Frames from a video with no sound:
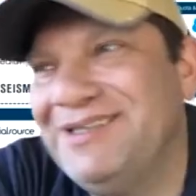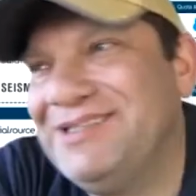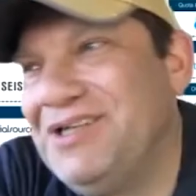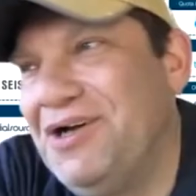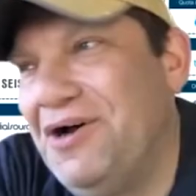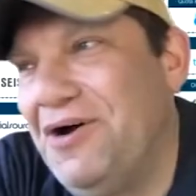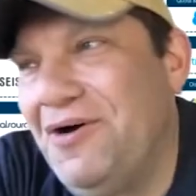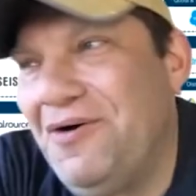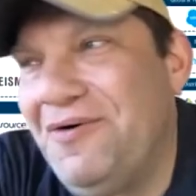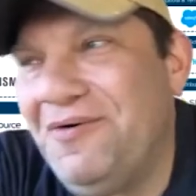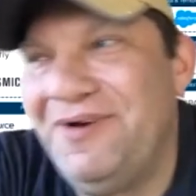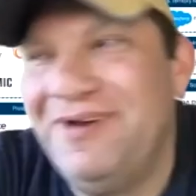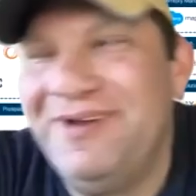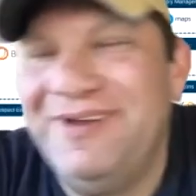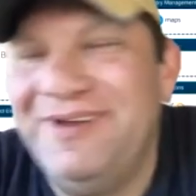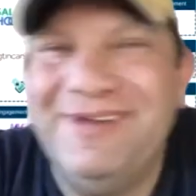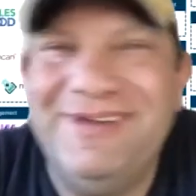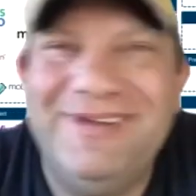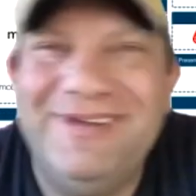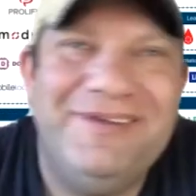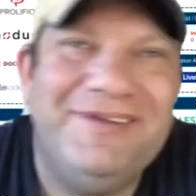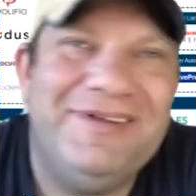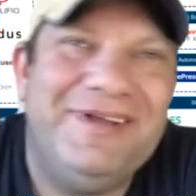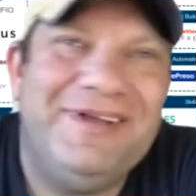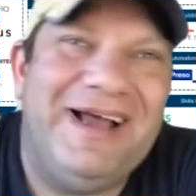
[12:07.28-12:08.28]
So
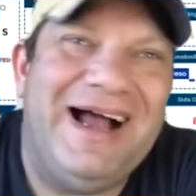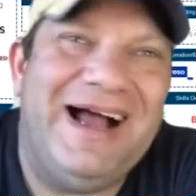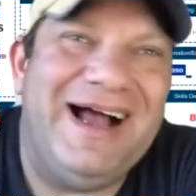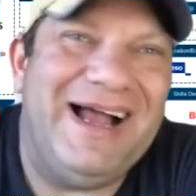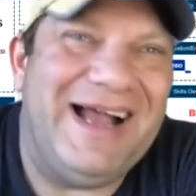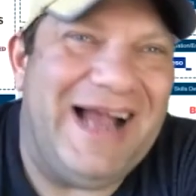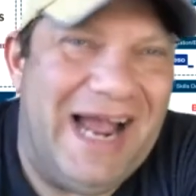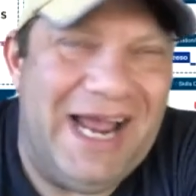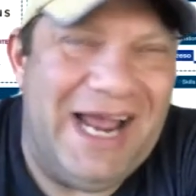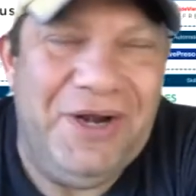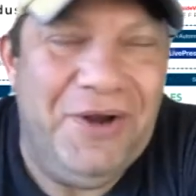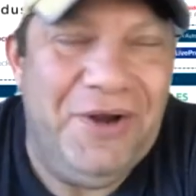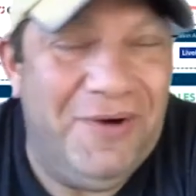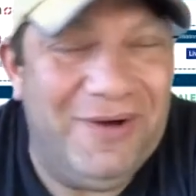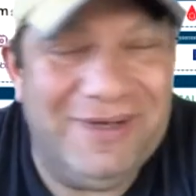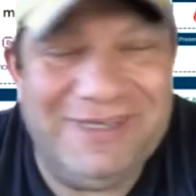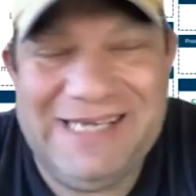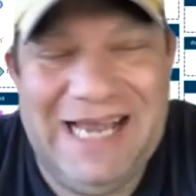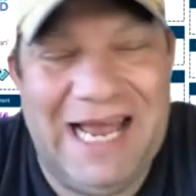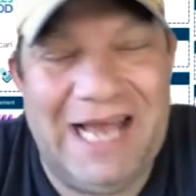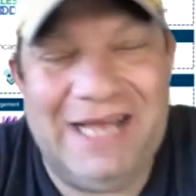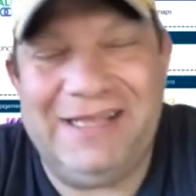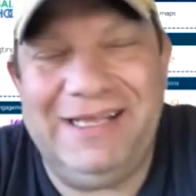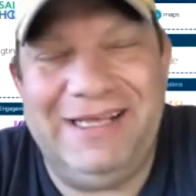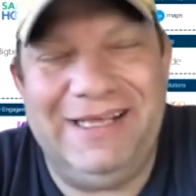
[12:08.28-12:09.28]
I know
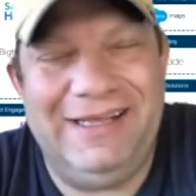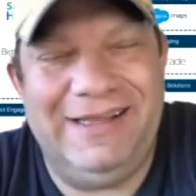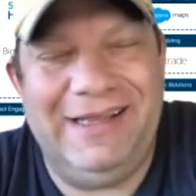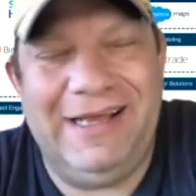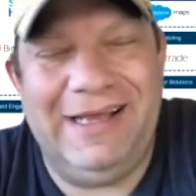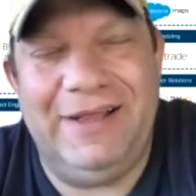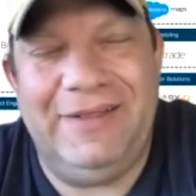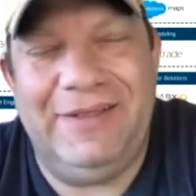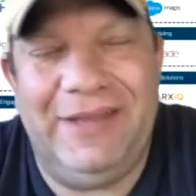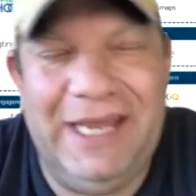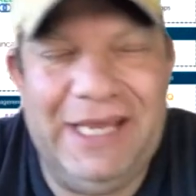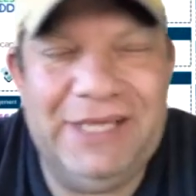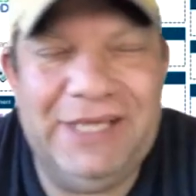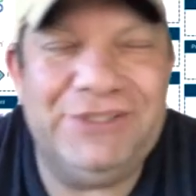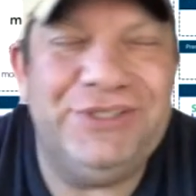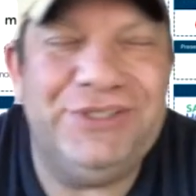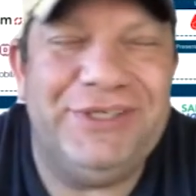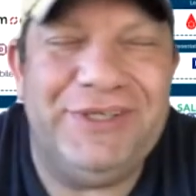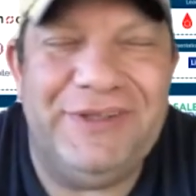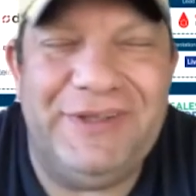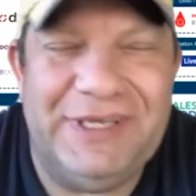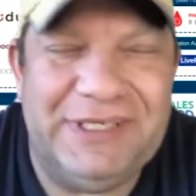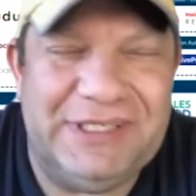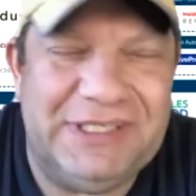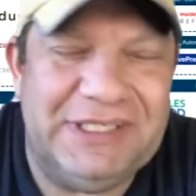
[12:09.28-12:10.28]
exactly. The
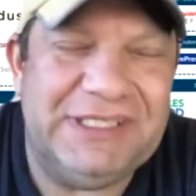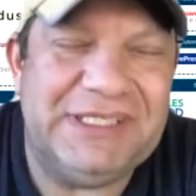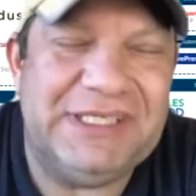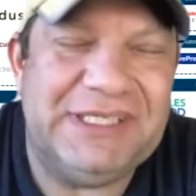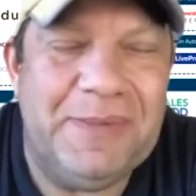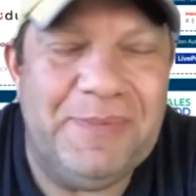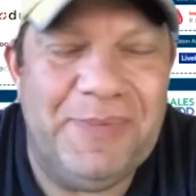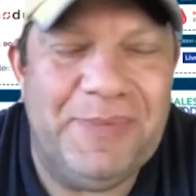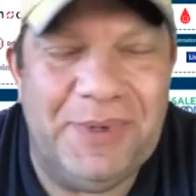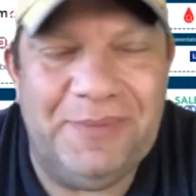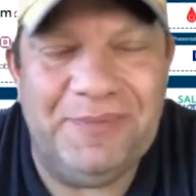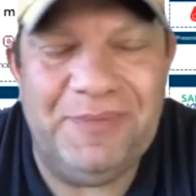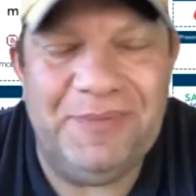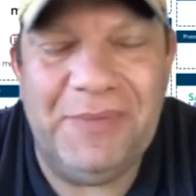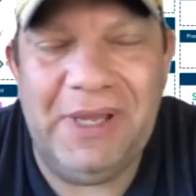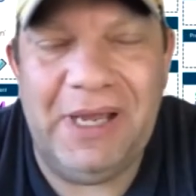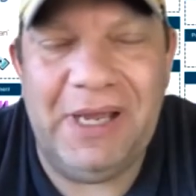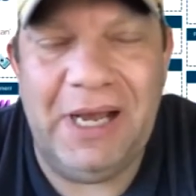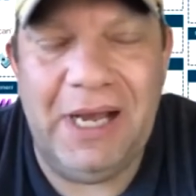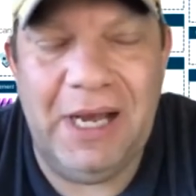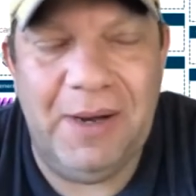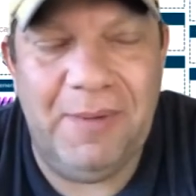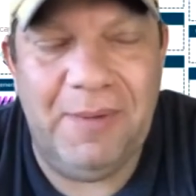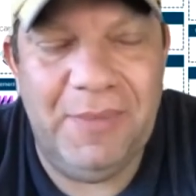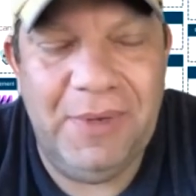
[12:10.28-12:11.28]
answer to this is simple.
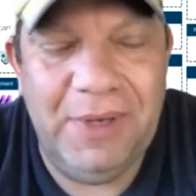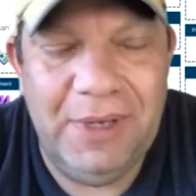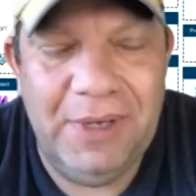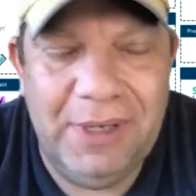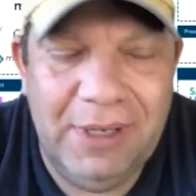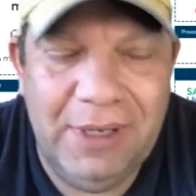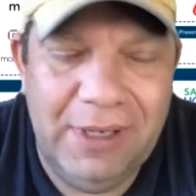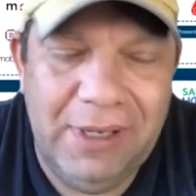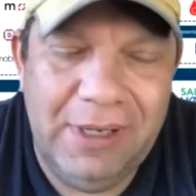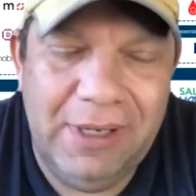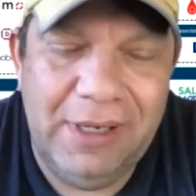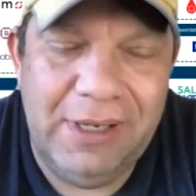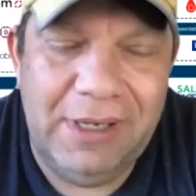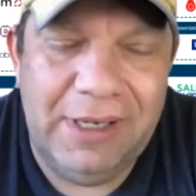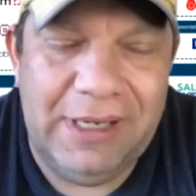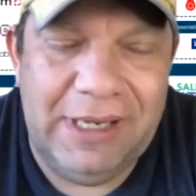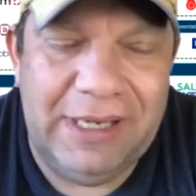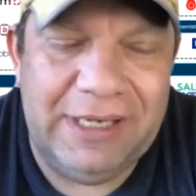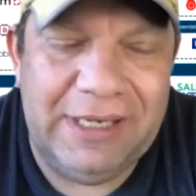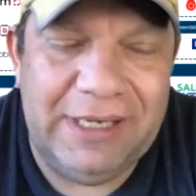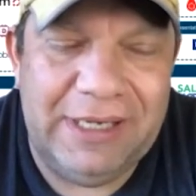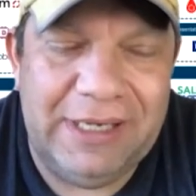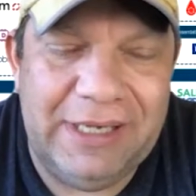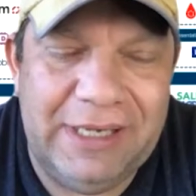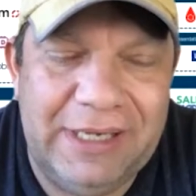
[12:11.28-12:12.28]
And
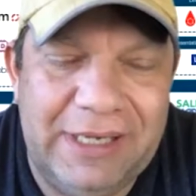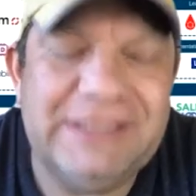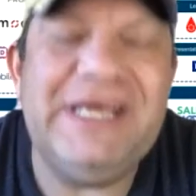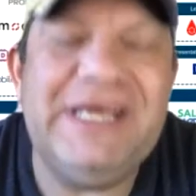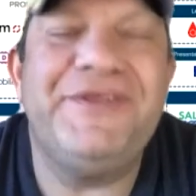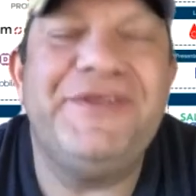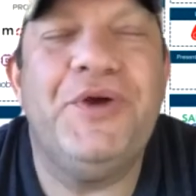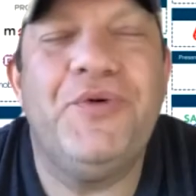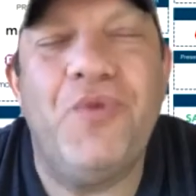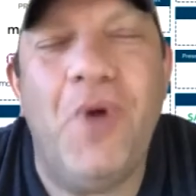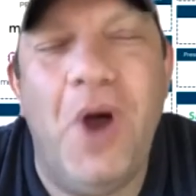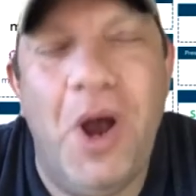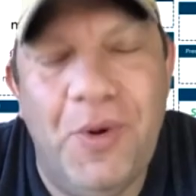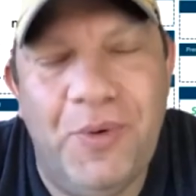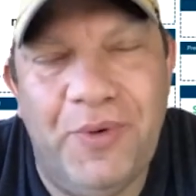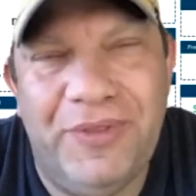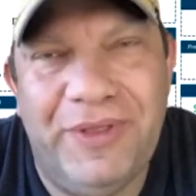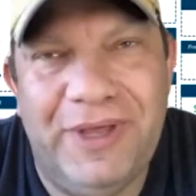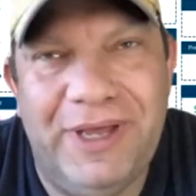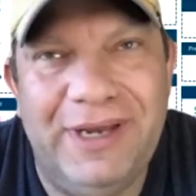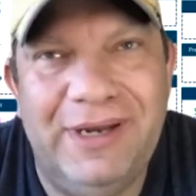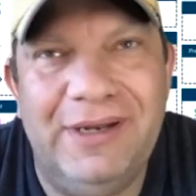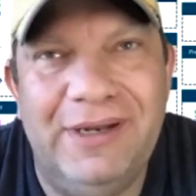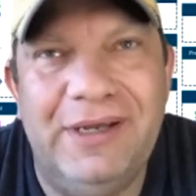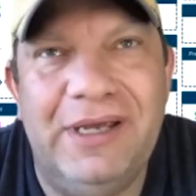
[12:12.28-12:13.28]
there's nothing wrong with
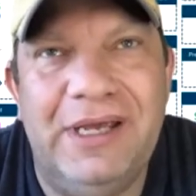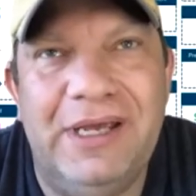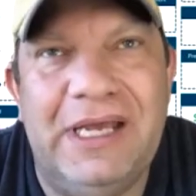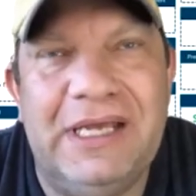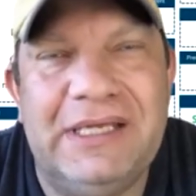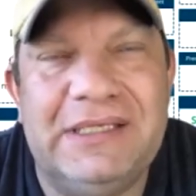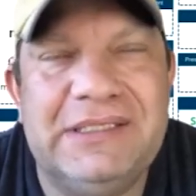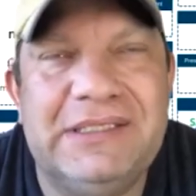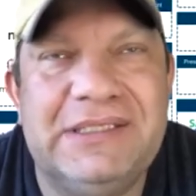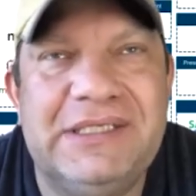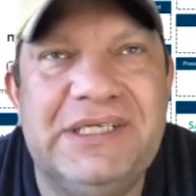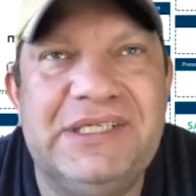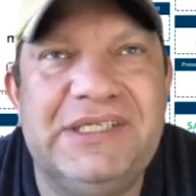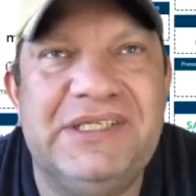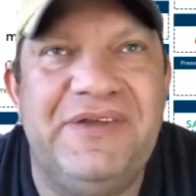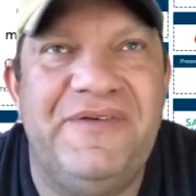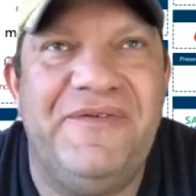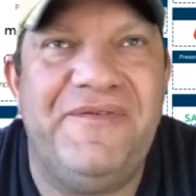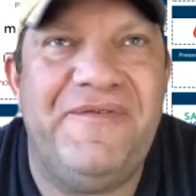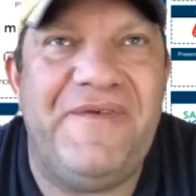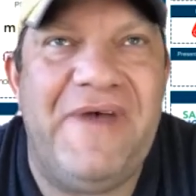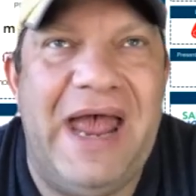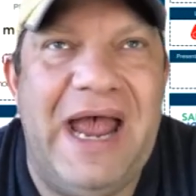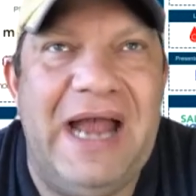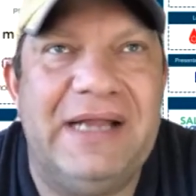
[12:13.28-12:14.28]
it. It's just the
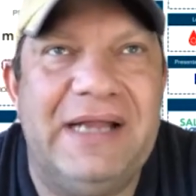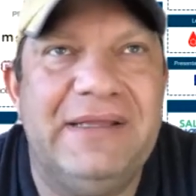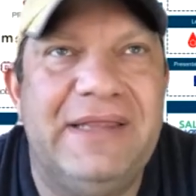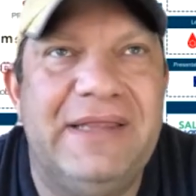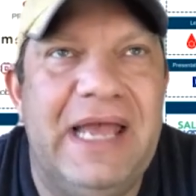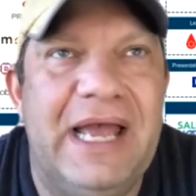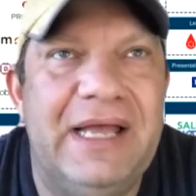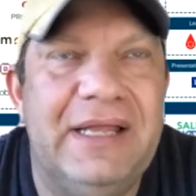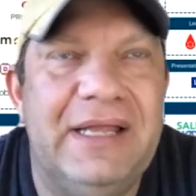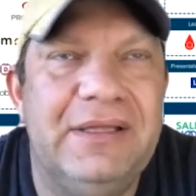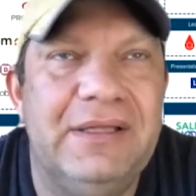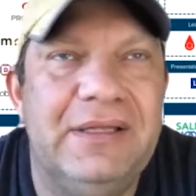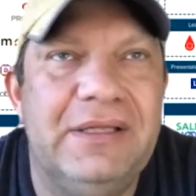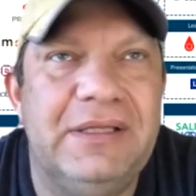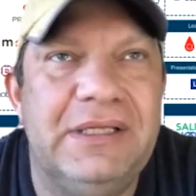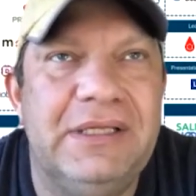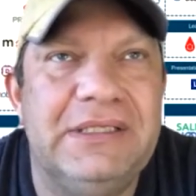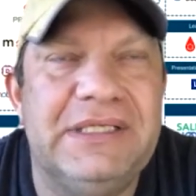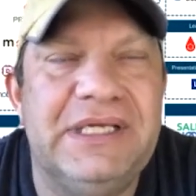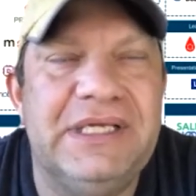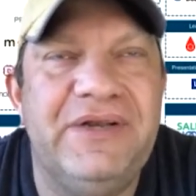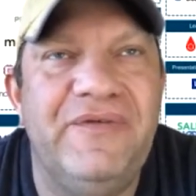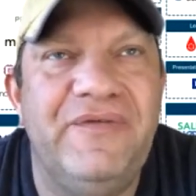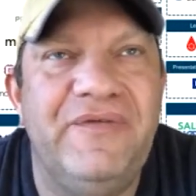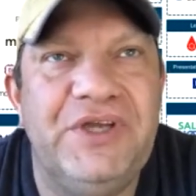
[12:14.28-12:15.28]
fact that
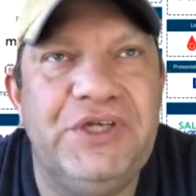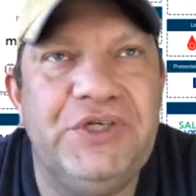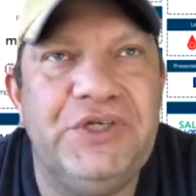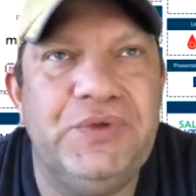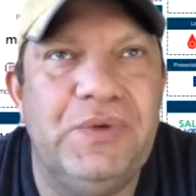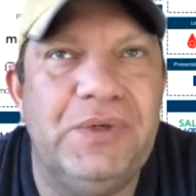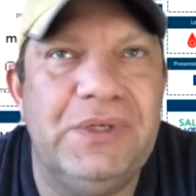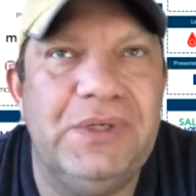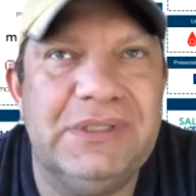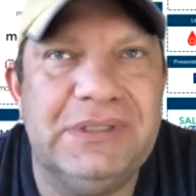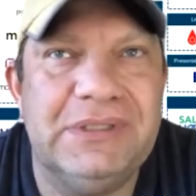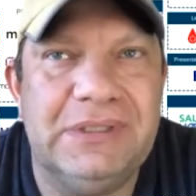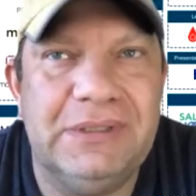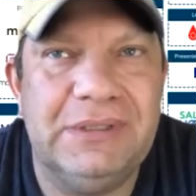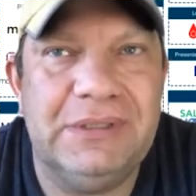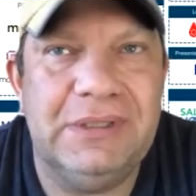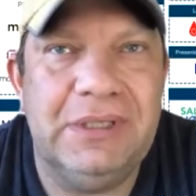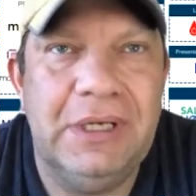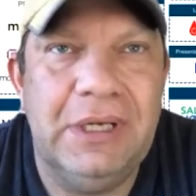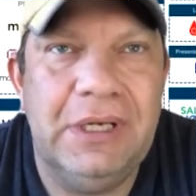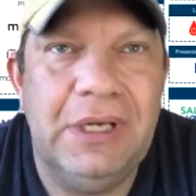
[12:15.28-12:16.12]
these individuals